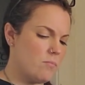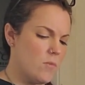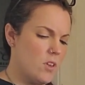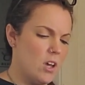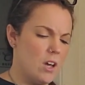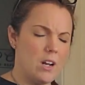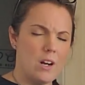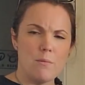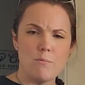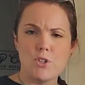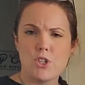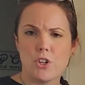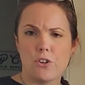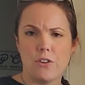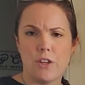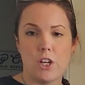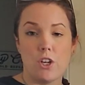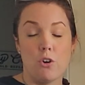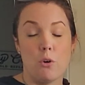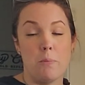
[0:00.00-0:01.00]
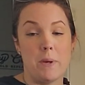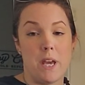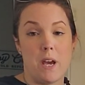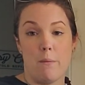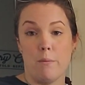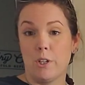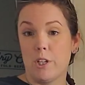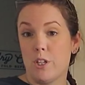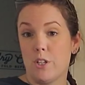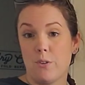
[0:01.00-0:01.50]
And I'm sure that you'll be able
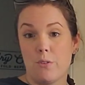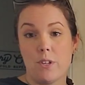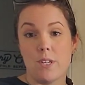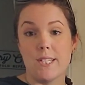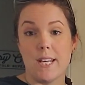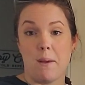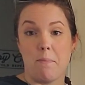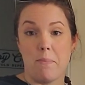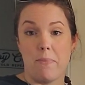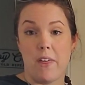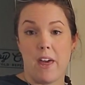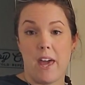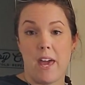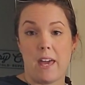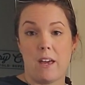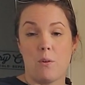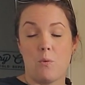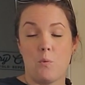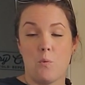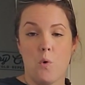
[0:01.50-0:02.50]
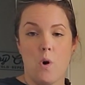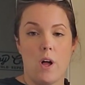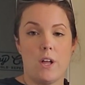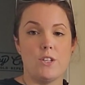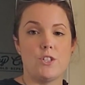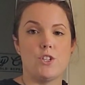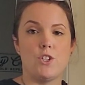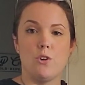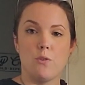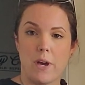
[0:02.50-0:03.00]
to do the same thing
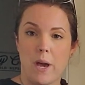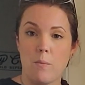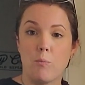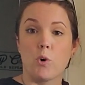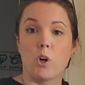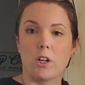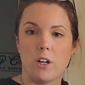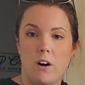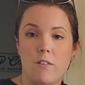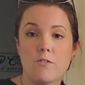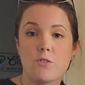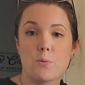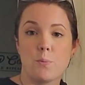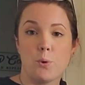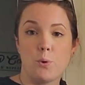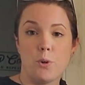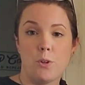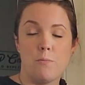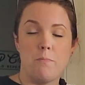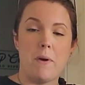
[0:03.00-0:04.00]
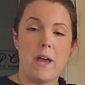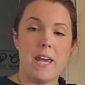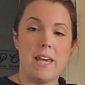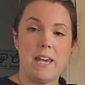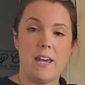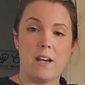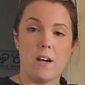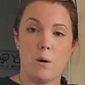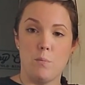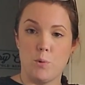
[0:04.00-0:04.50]
once you get more comfortable with
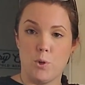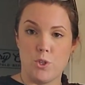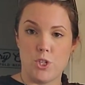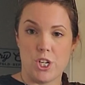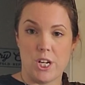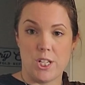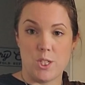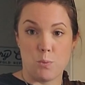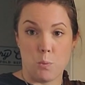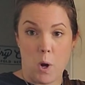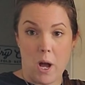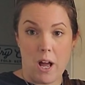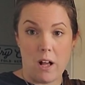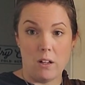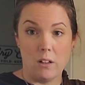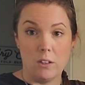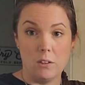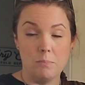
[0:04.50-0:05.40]
making kombucha as well.